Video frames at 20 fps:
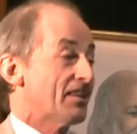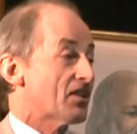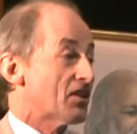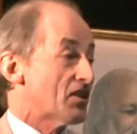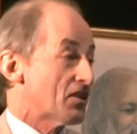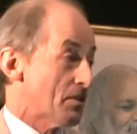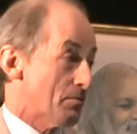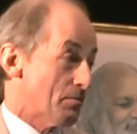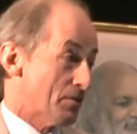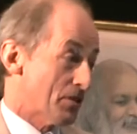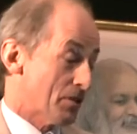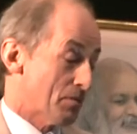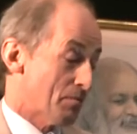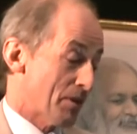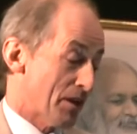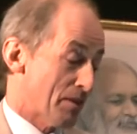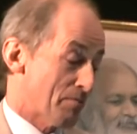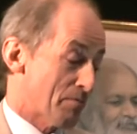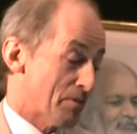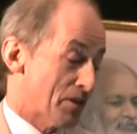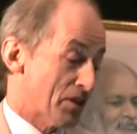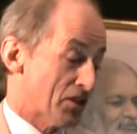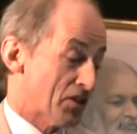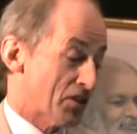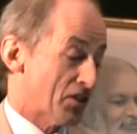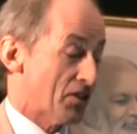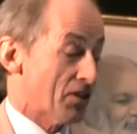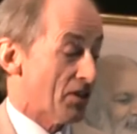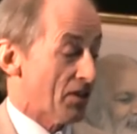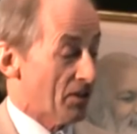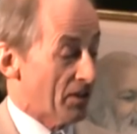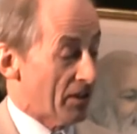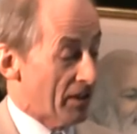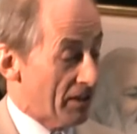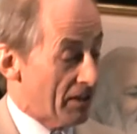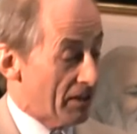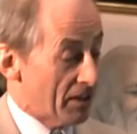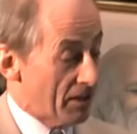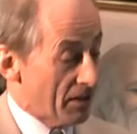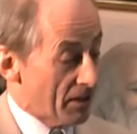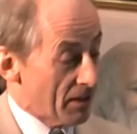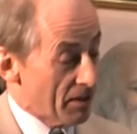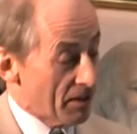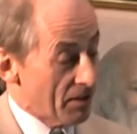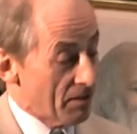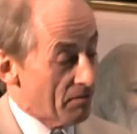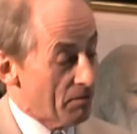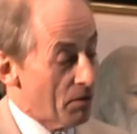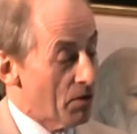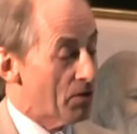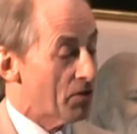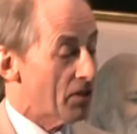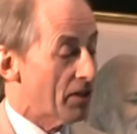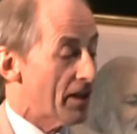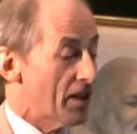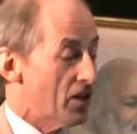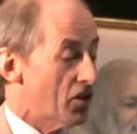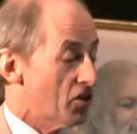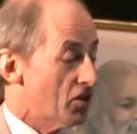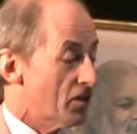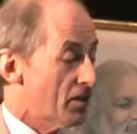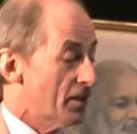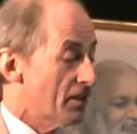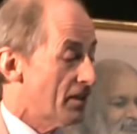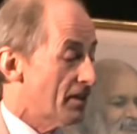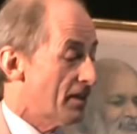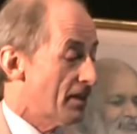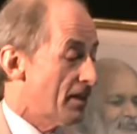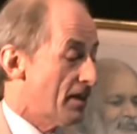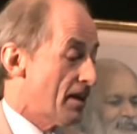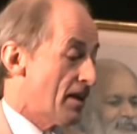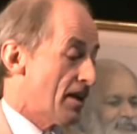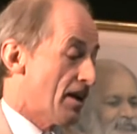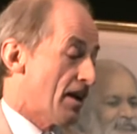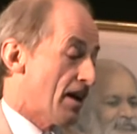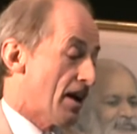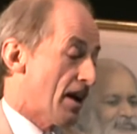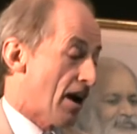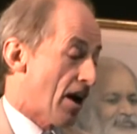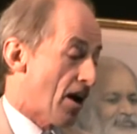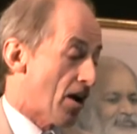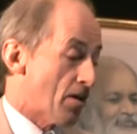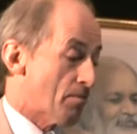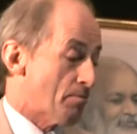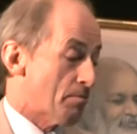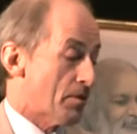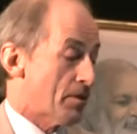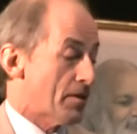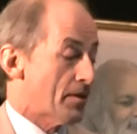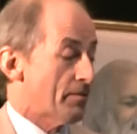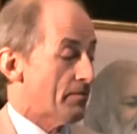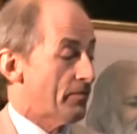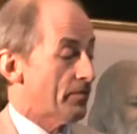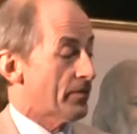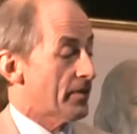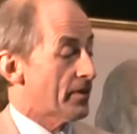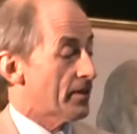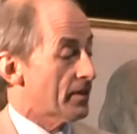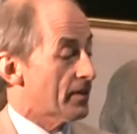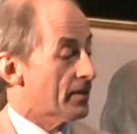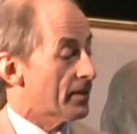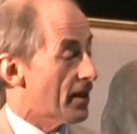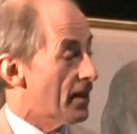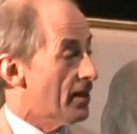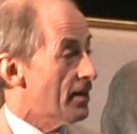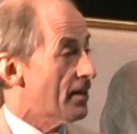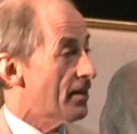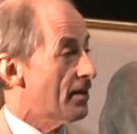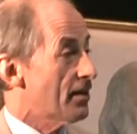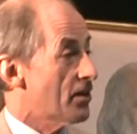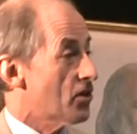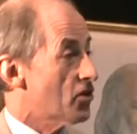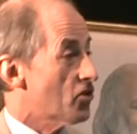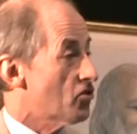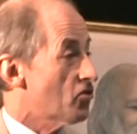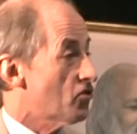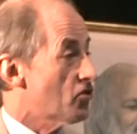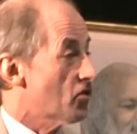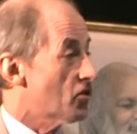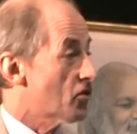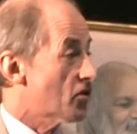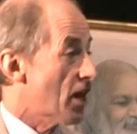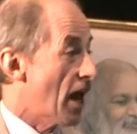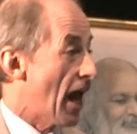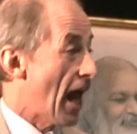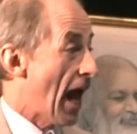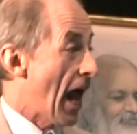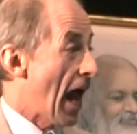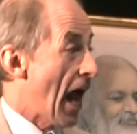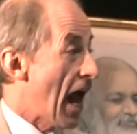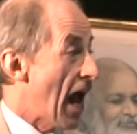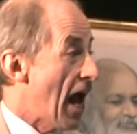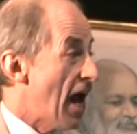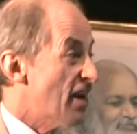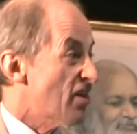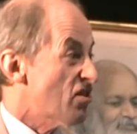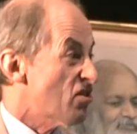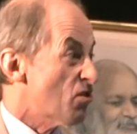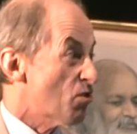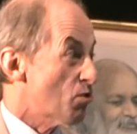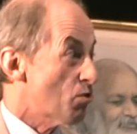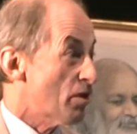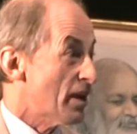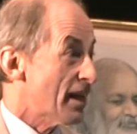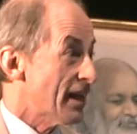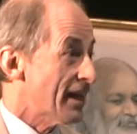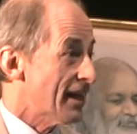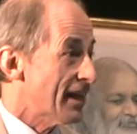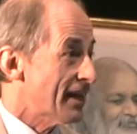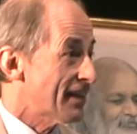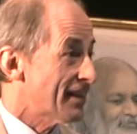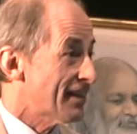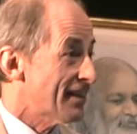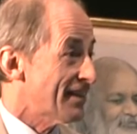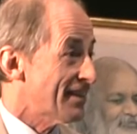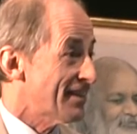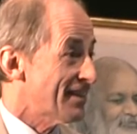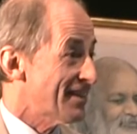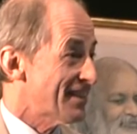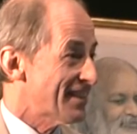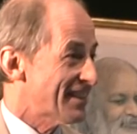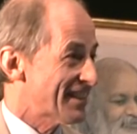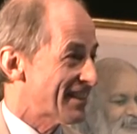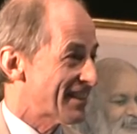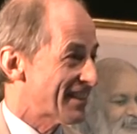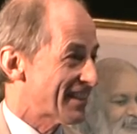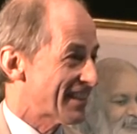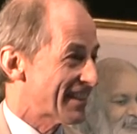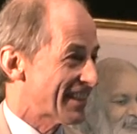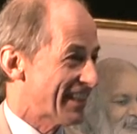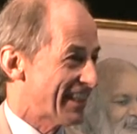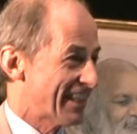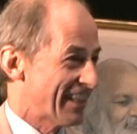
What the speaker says: contributes to blood pressure, fluid retention, heartburn, skin conditions, and wrinkles.